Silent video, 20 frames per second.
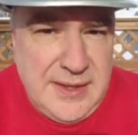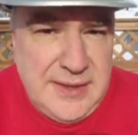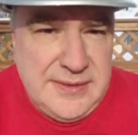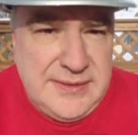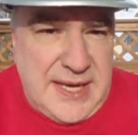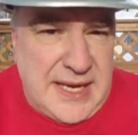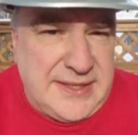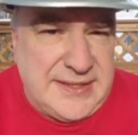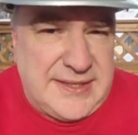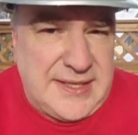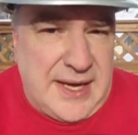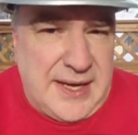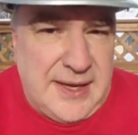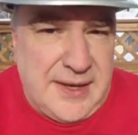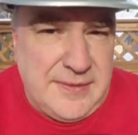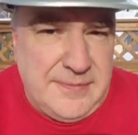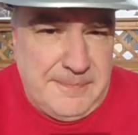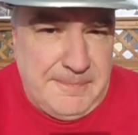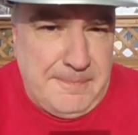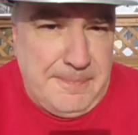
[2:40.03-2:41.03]
takes it
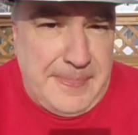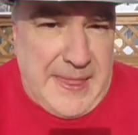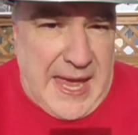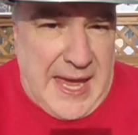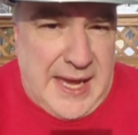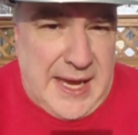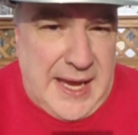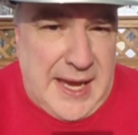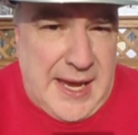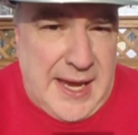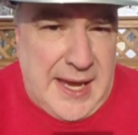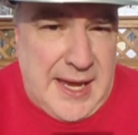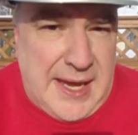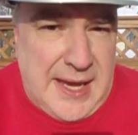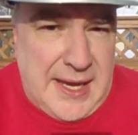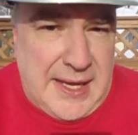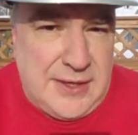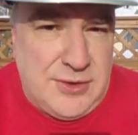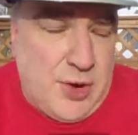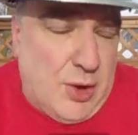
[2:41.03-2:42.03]
in,
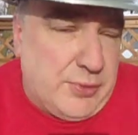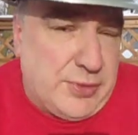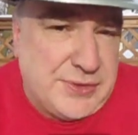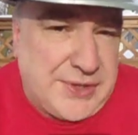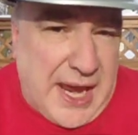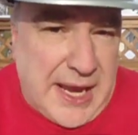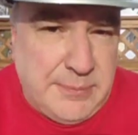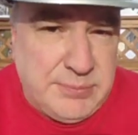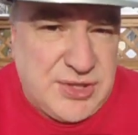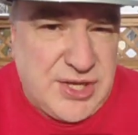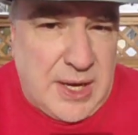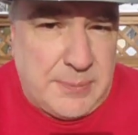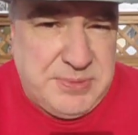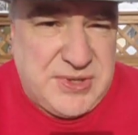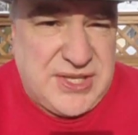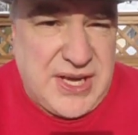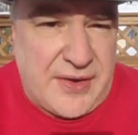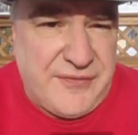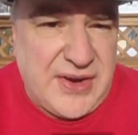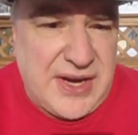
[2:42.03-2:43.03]
and Notre Dame's up
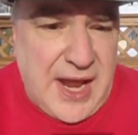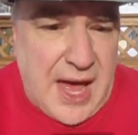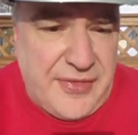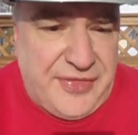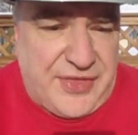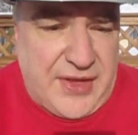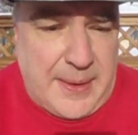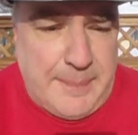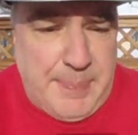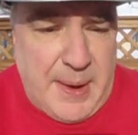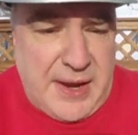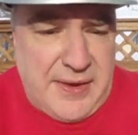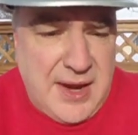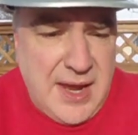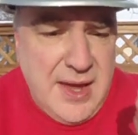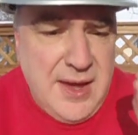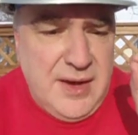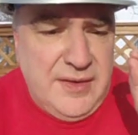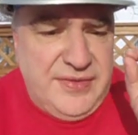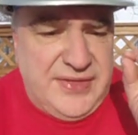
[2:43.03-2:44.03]
7-0. But
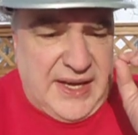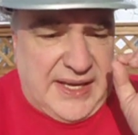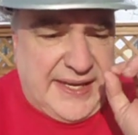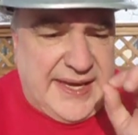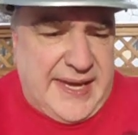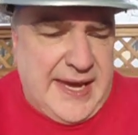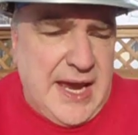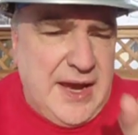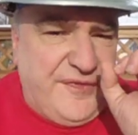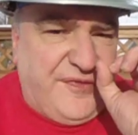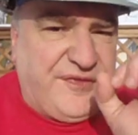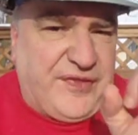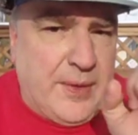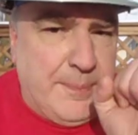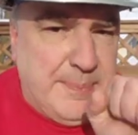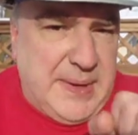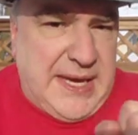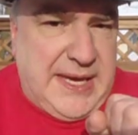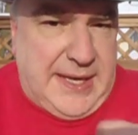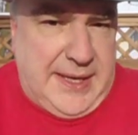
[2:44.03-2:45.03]
the key for
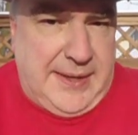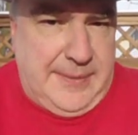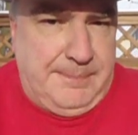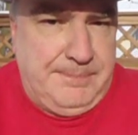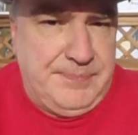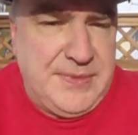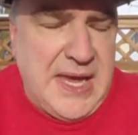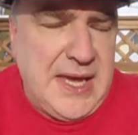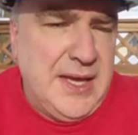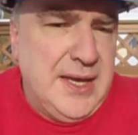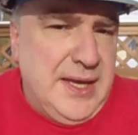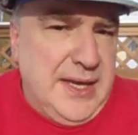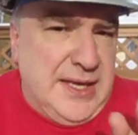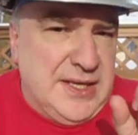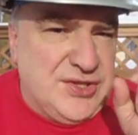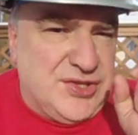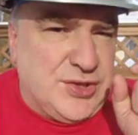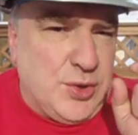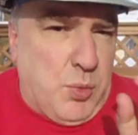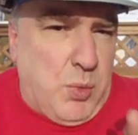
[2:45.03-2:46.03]
me
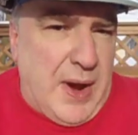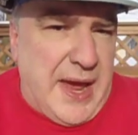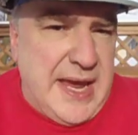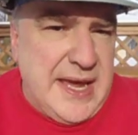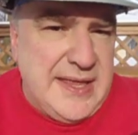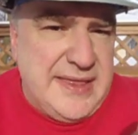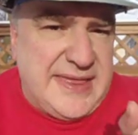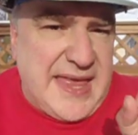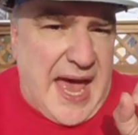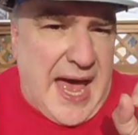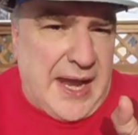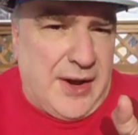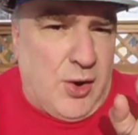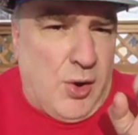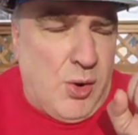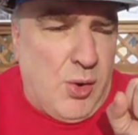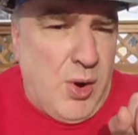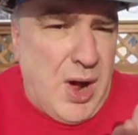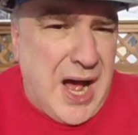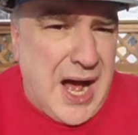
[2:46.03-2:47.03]
is the way that
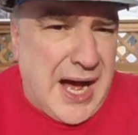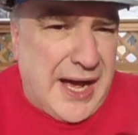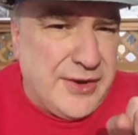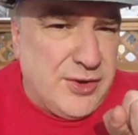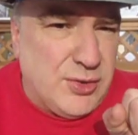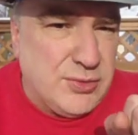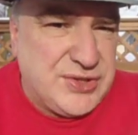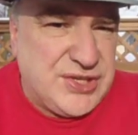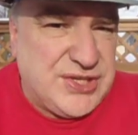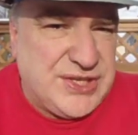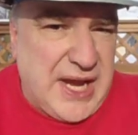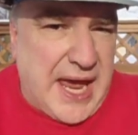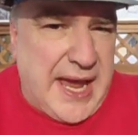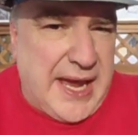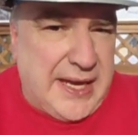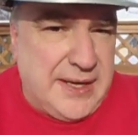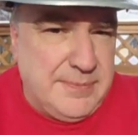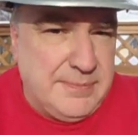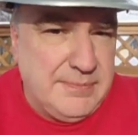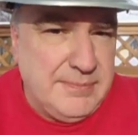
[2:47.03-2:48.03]
Ohio
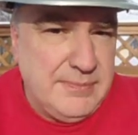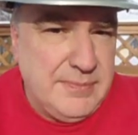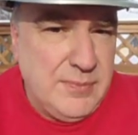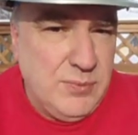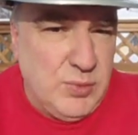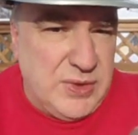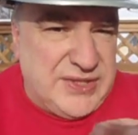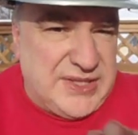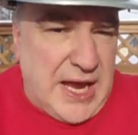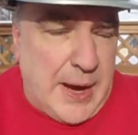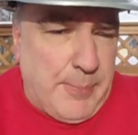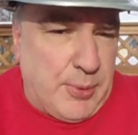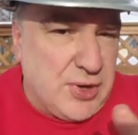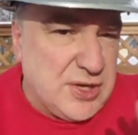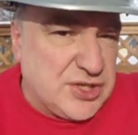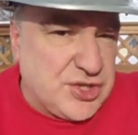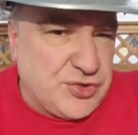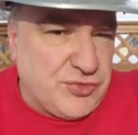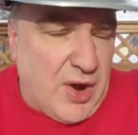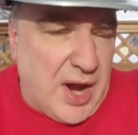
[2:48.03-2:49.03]
State was able
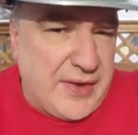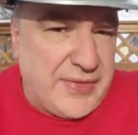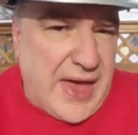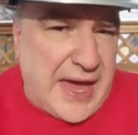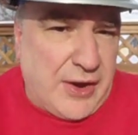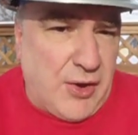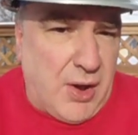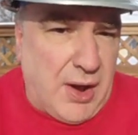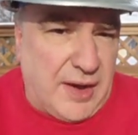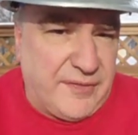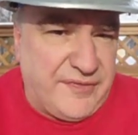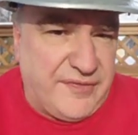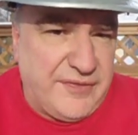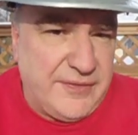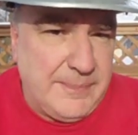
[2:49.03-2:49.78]
to shrug that off,